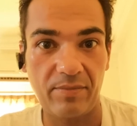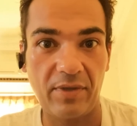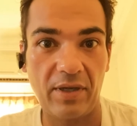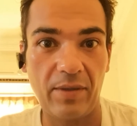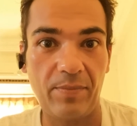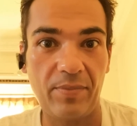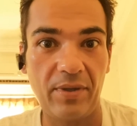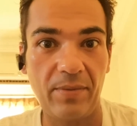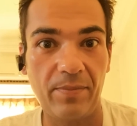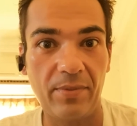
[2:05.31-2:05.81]
my
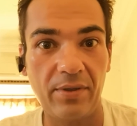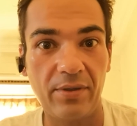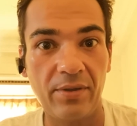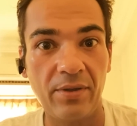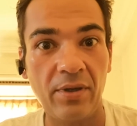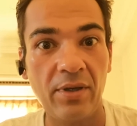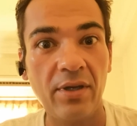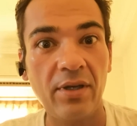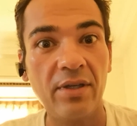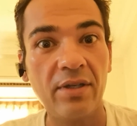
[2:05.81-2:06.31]
people,
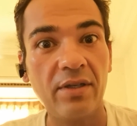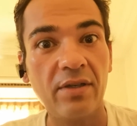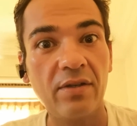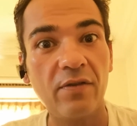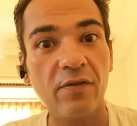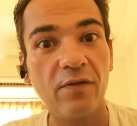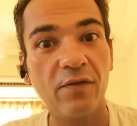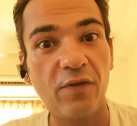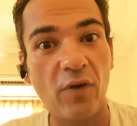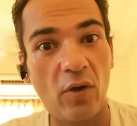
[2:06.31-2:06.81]

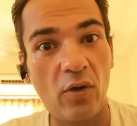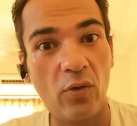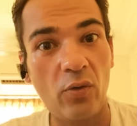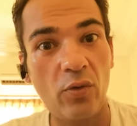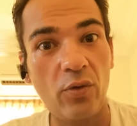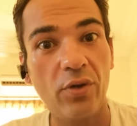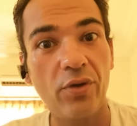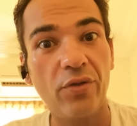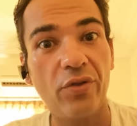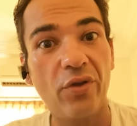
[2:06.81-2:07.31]

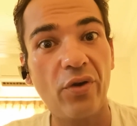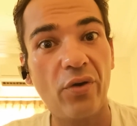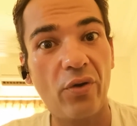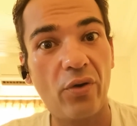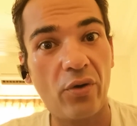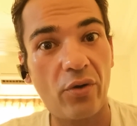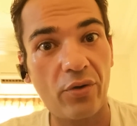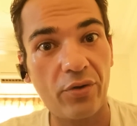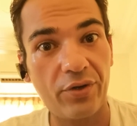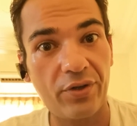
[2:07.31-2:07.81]
follow the
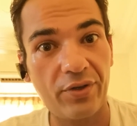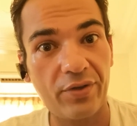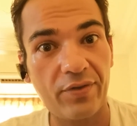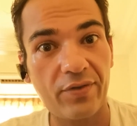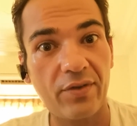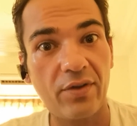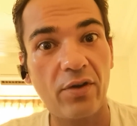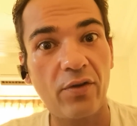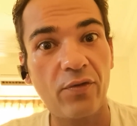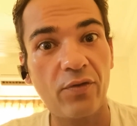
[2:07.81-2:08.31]
orders
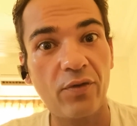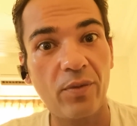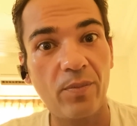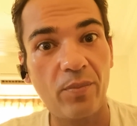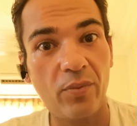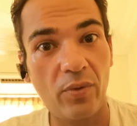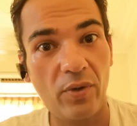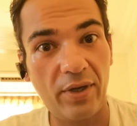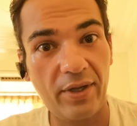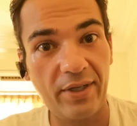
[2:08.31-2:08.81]
of the
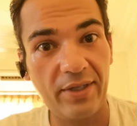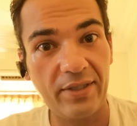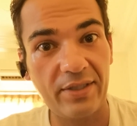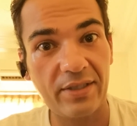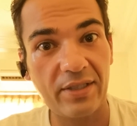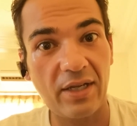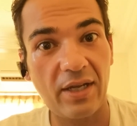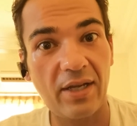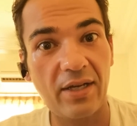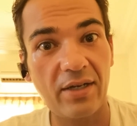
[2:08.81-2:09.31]
police
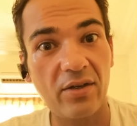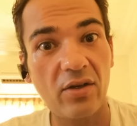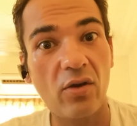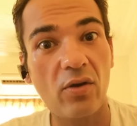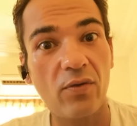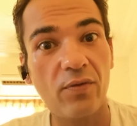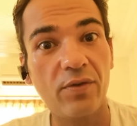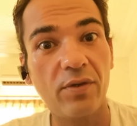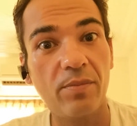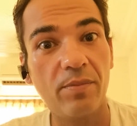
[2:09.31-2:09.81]
and
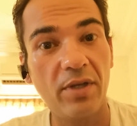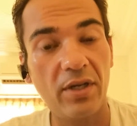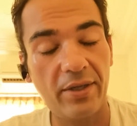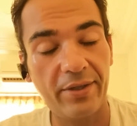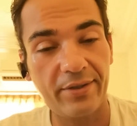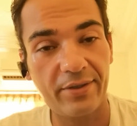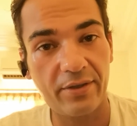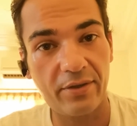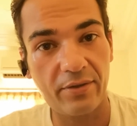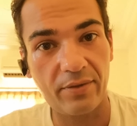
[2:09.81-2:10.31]
of the
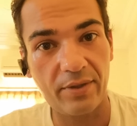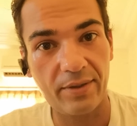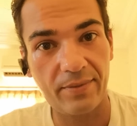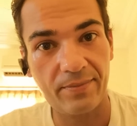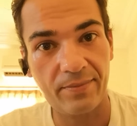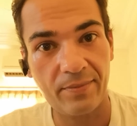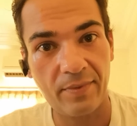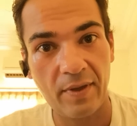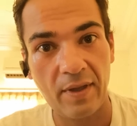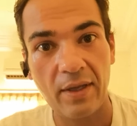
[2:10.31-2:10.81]
military.
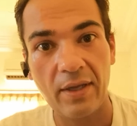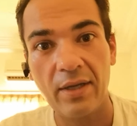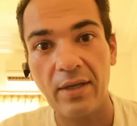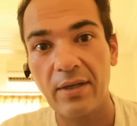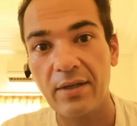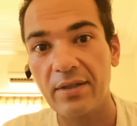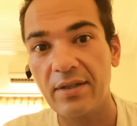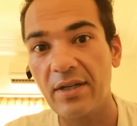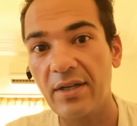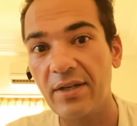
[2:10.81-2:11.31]

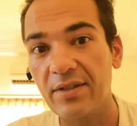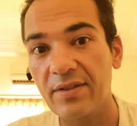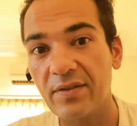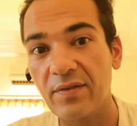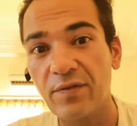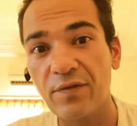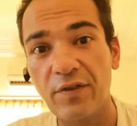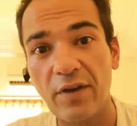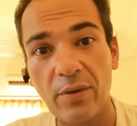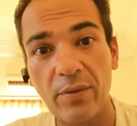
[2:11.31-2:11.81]
There is a
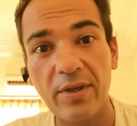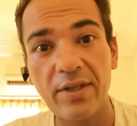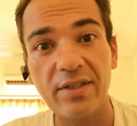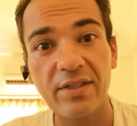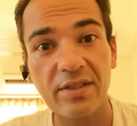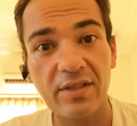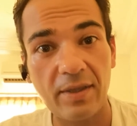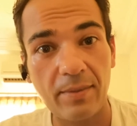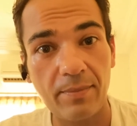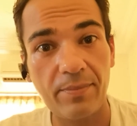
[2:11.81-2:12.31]
very
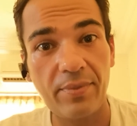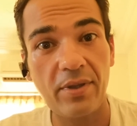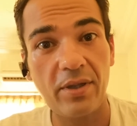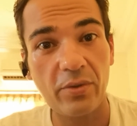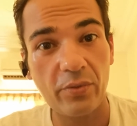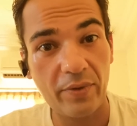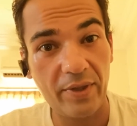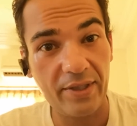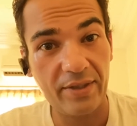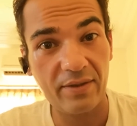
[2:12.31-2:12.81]
simple
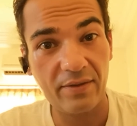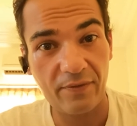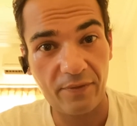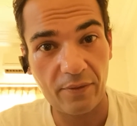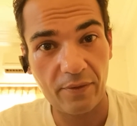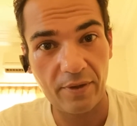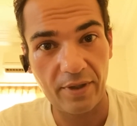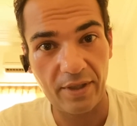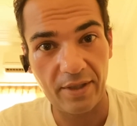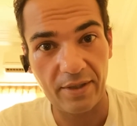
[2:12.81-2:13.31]
reason
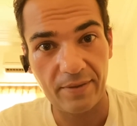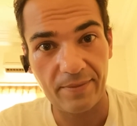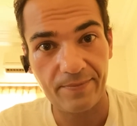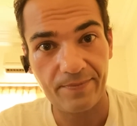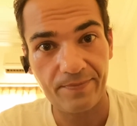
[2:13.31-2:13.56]
for that.